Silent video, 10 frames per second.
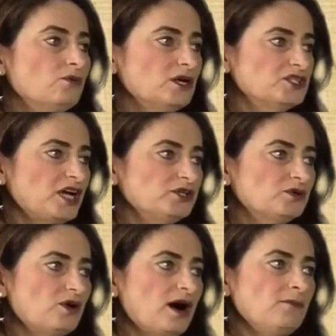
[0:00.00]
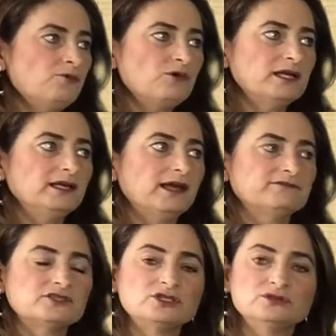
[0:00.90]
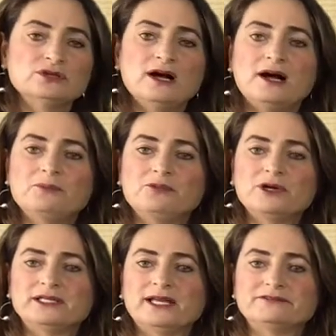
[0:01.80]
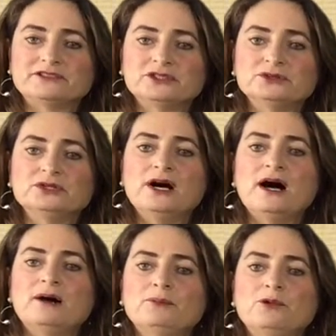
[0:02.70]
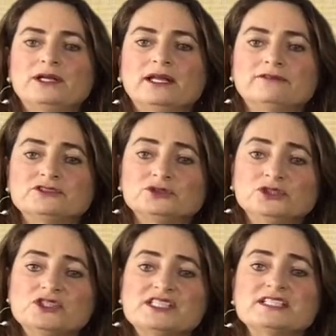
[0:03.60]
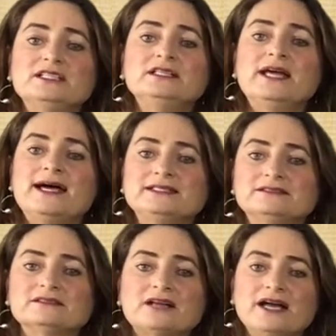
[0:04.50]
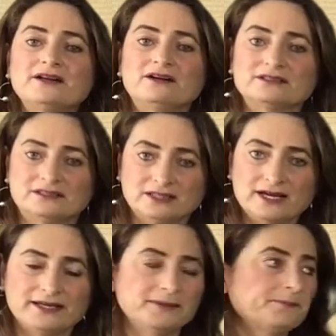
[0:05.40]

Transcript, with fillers: Watch how you go up one, left two, up one, left two, up one, left two. You still land right on the line.